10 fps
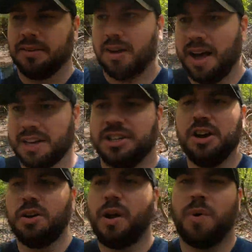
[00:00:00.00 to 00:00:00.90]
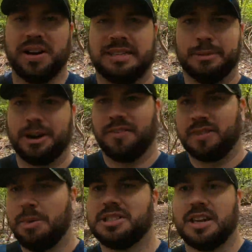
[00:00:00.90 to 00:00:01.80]
Actually, no, not widest demographic.
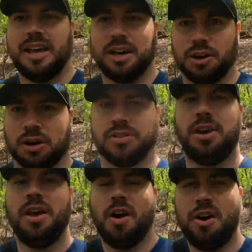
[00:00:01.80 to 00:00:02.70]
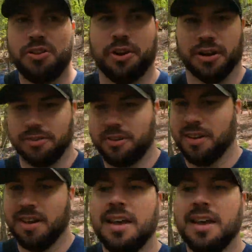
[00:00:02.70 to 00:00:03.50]
They basically hit nerds, all nerds.